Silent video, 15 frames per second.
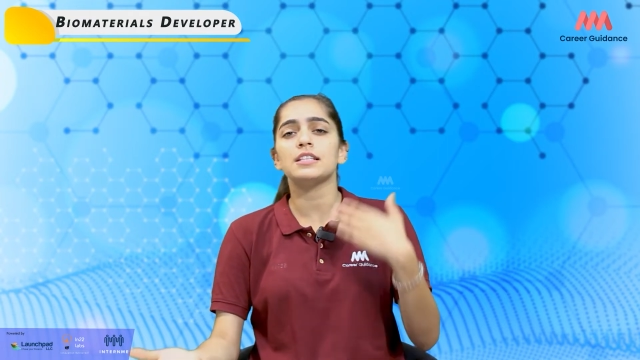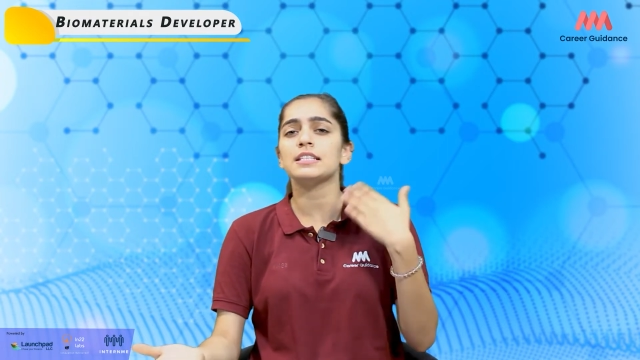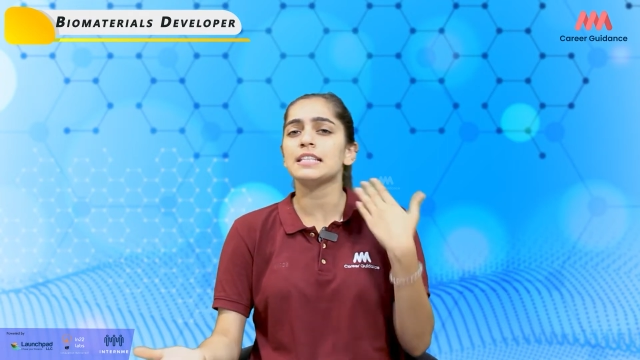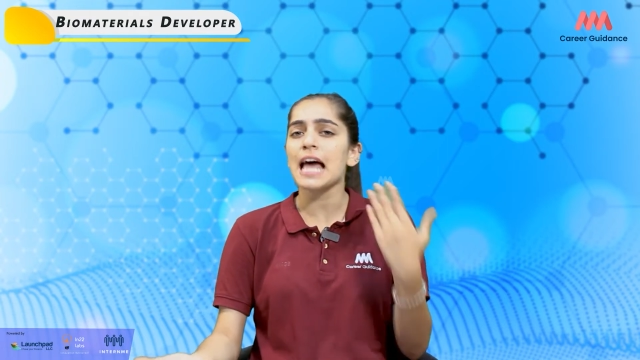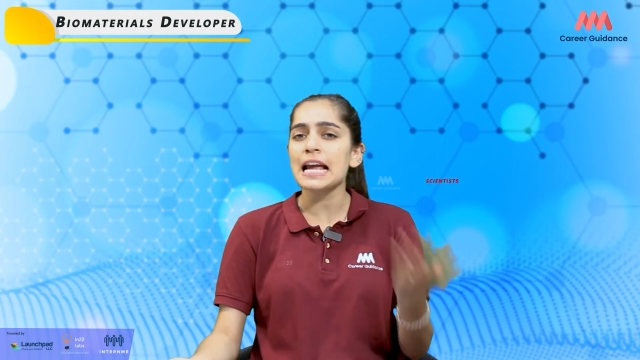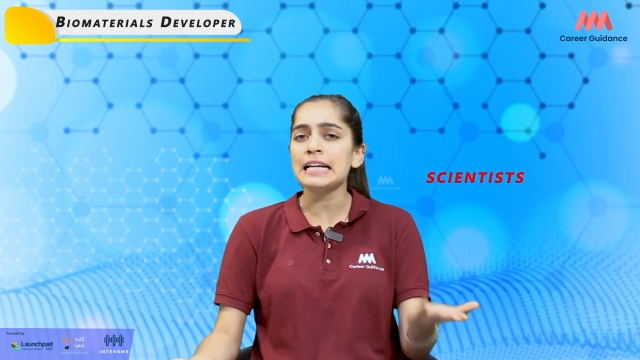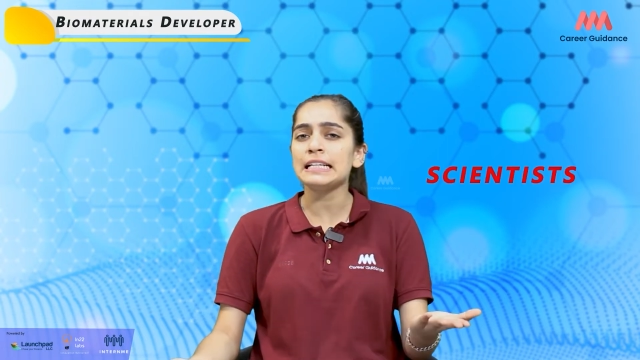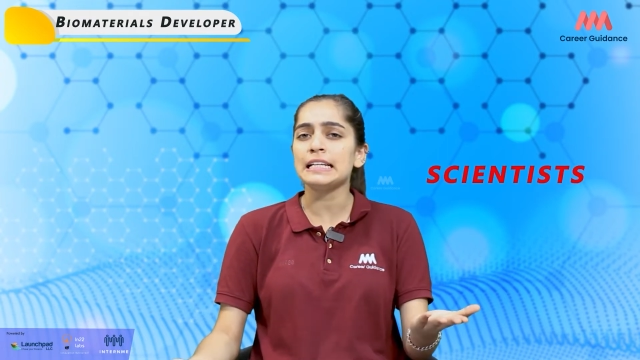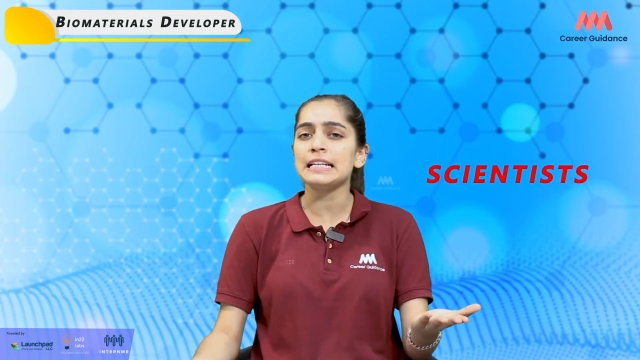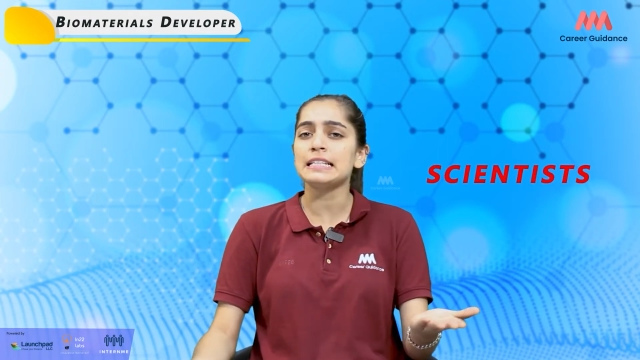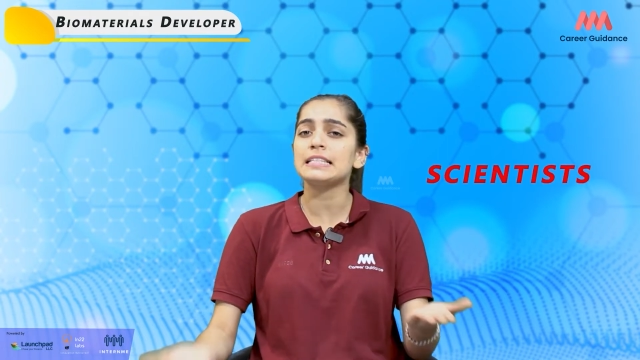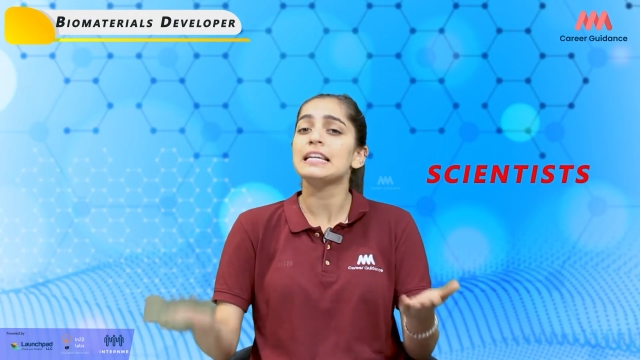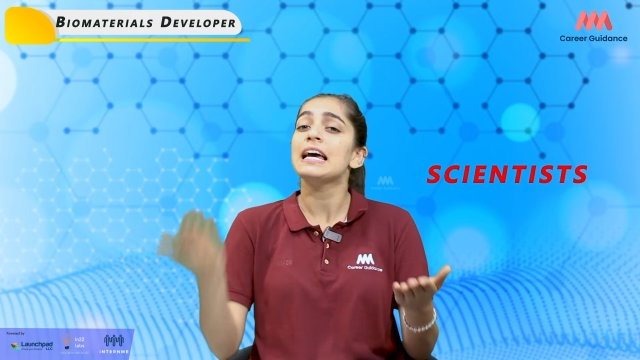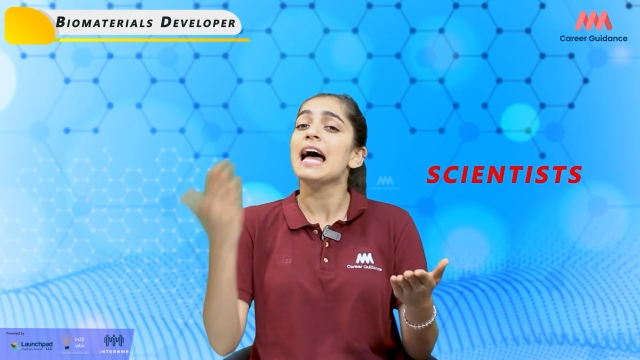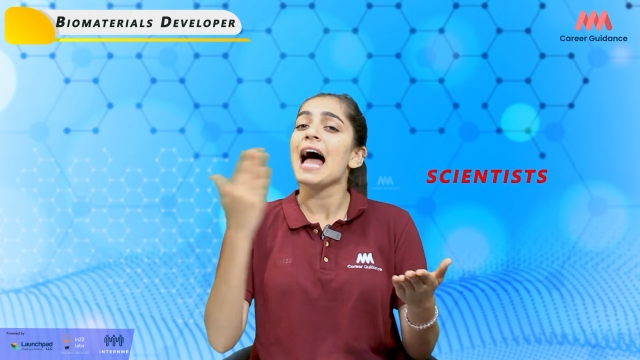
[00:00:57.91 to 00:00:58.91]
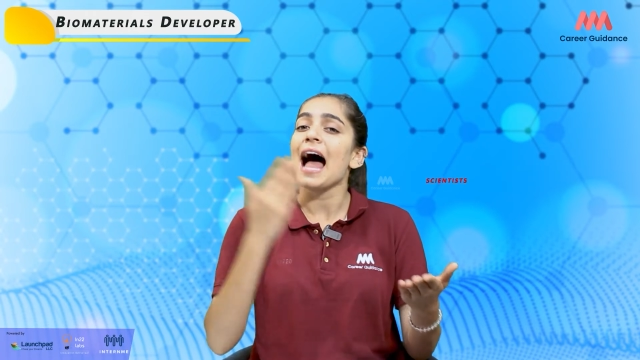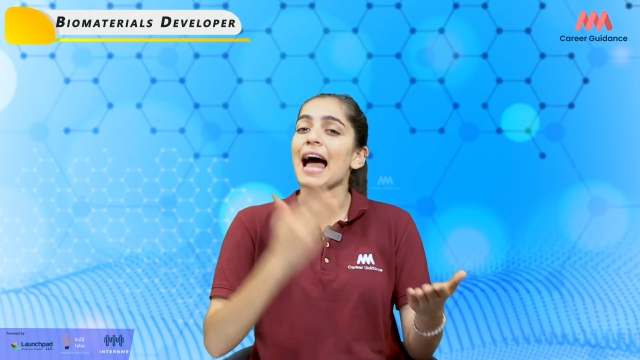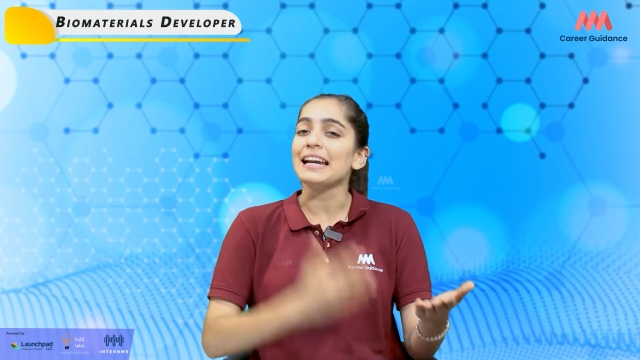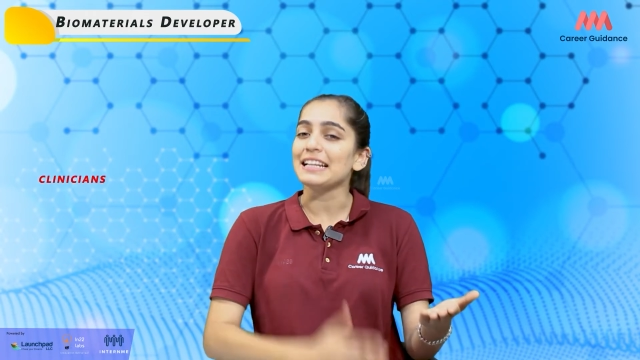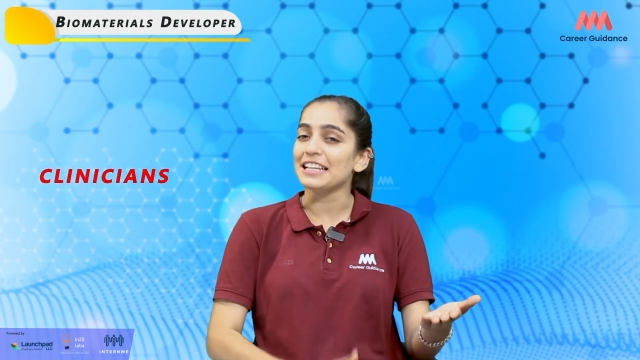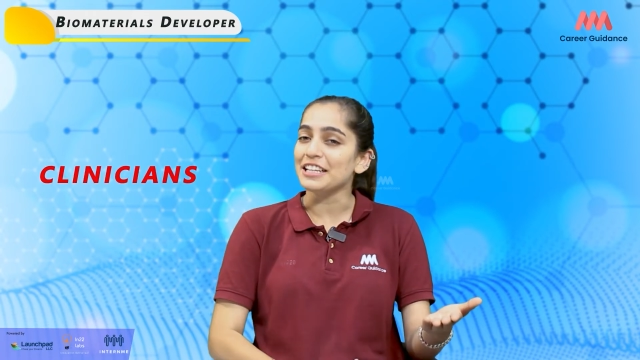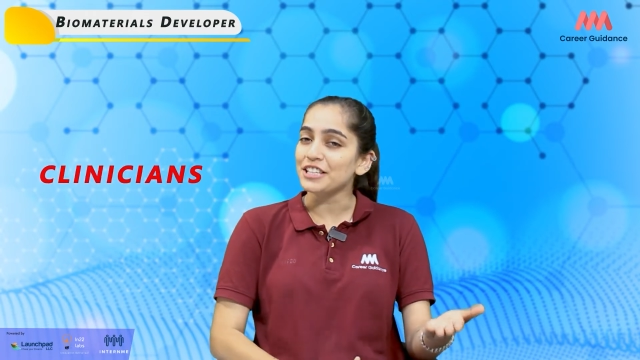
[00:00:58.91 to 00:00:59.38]
scientists
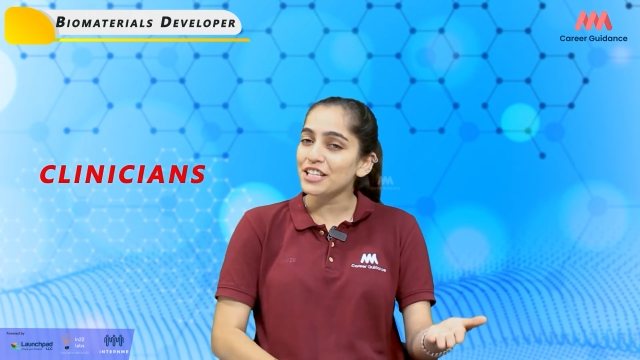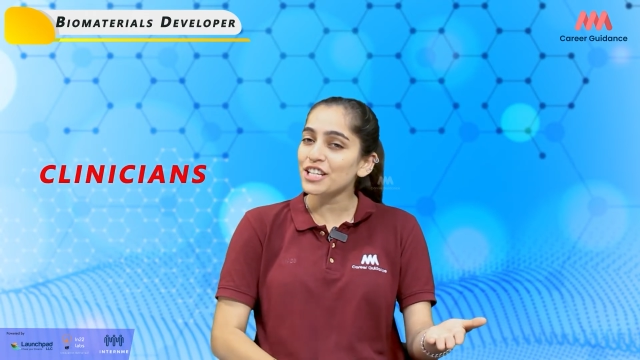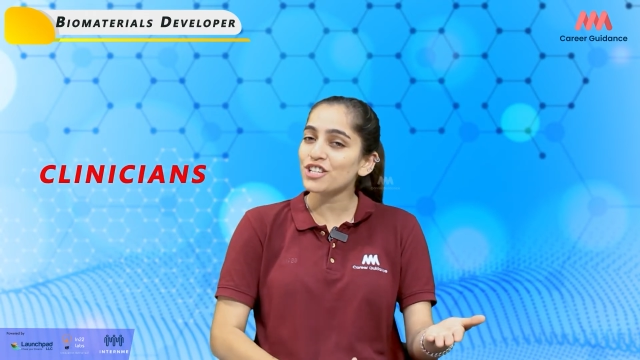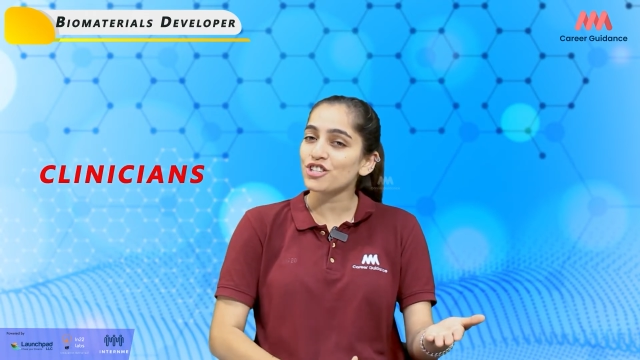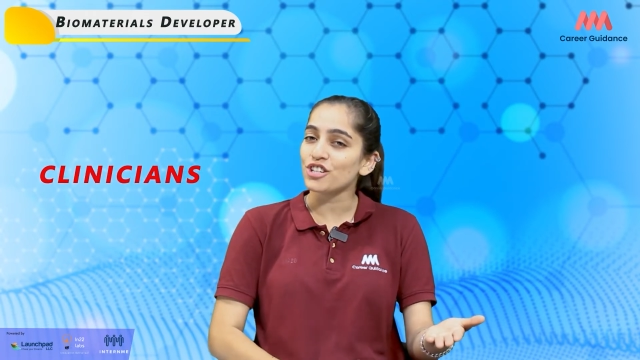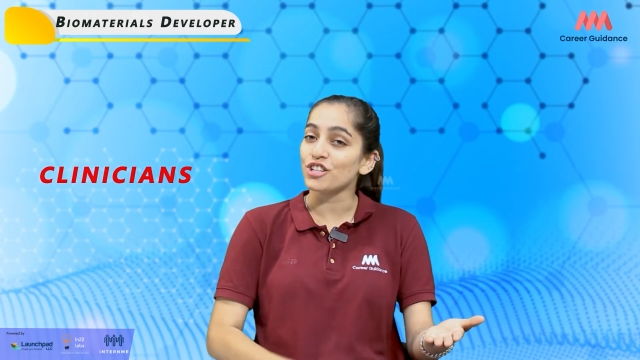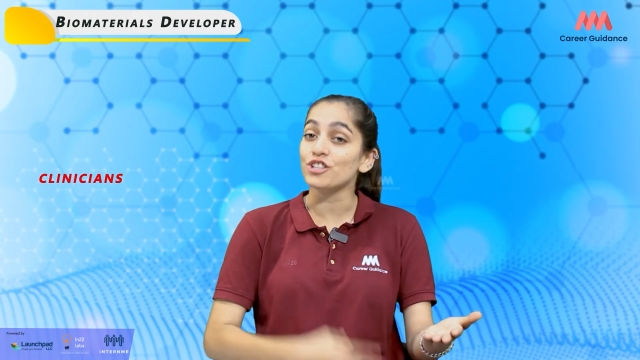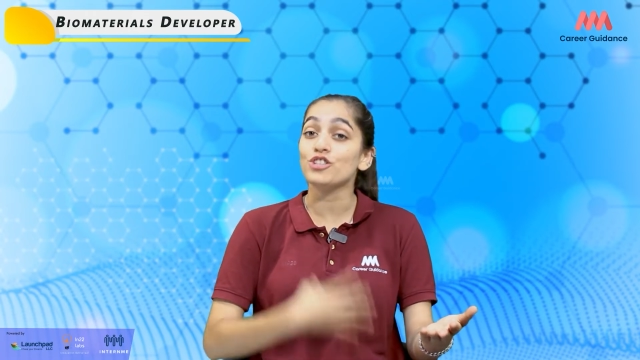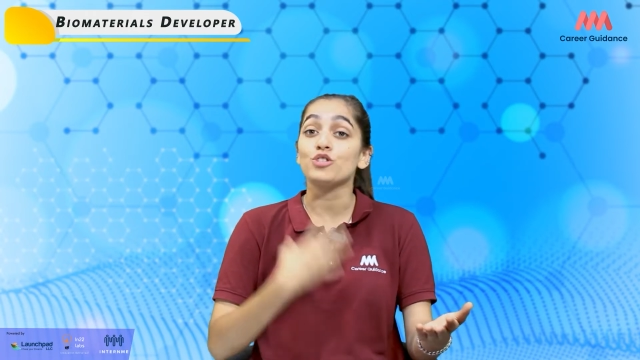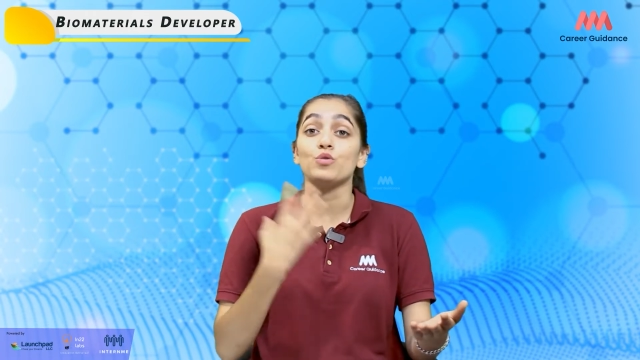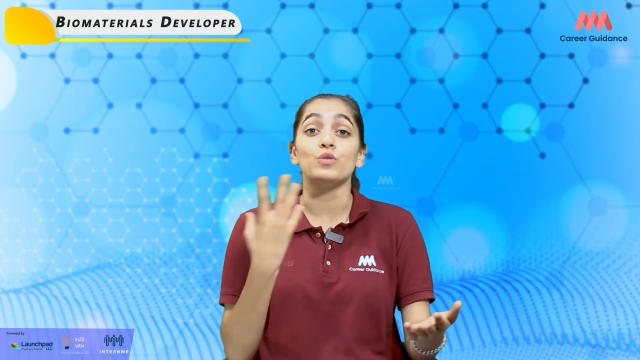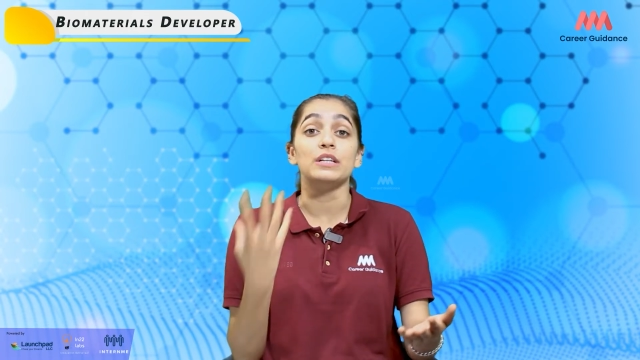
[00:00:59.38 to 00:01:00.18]
and clinicians to